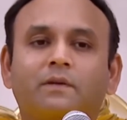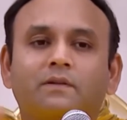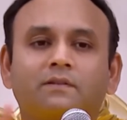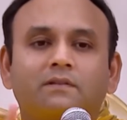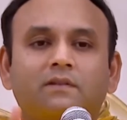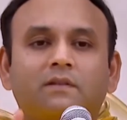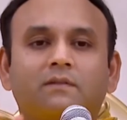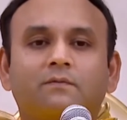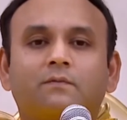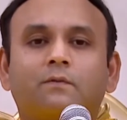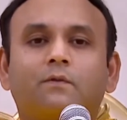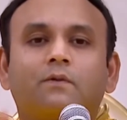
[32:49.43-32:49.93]

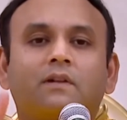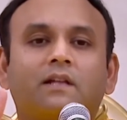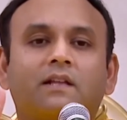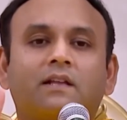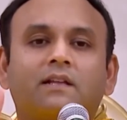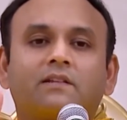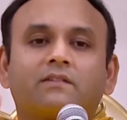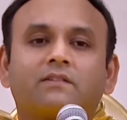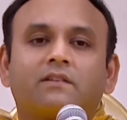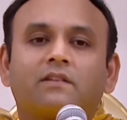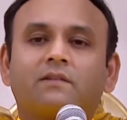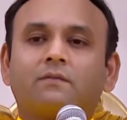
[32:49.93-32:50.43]
because there are 4
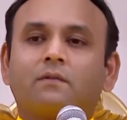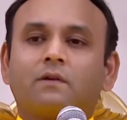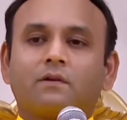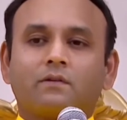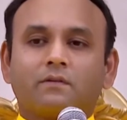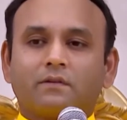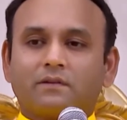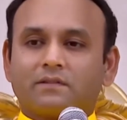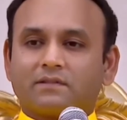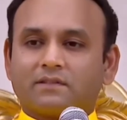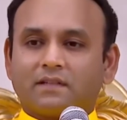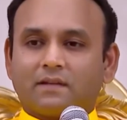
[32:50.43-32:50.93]
directions he
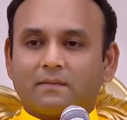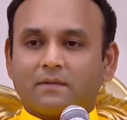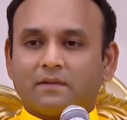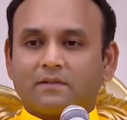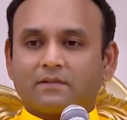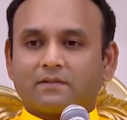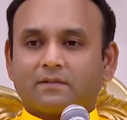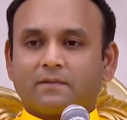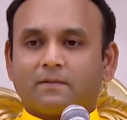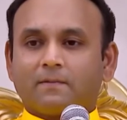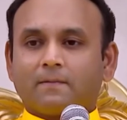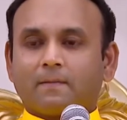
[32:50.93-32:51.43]
wanted to
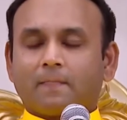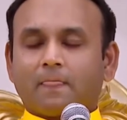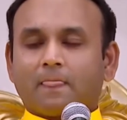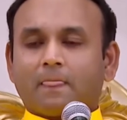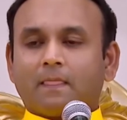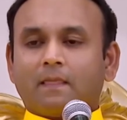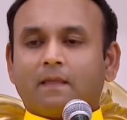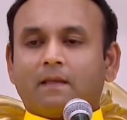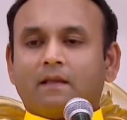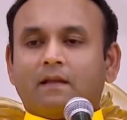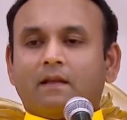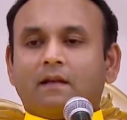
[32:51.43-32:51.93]
establish.
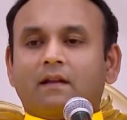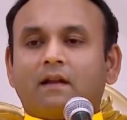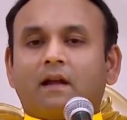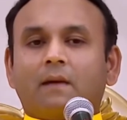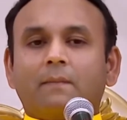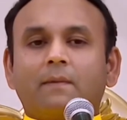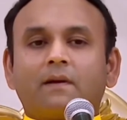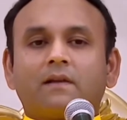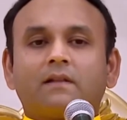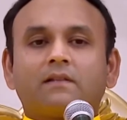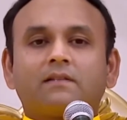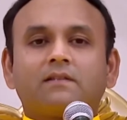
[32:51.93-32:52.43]

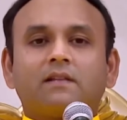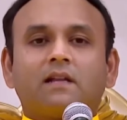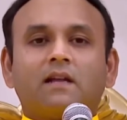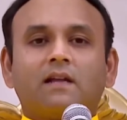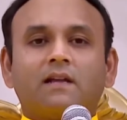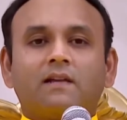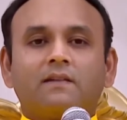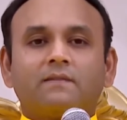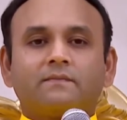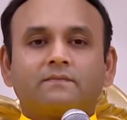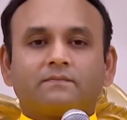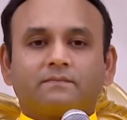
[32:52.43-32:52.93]
Ramakrishna
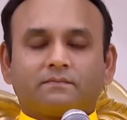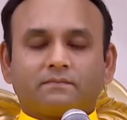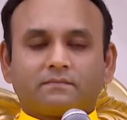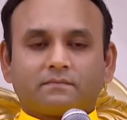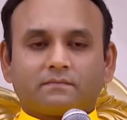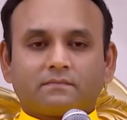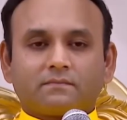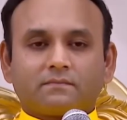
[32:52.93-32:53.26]
had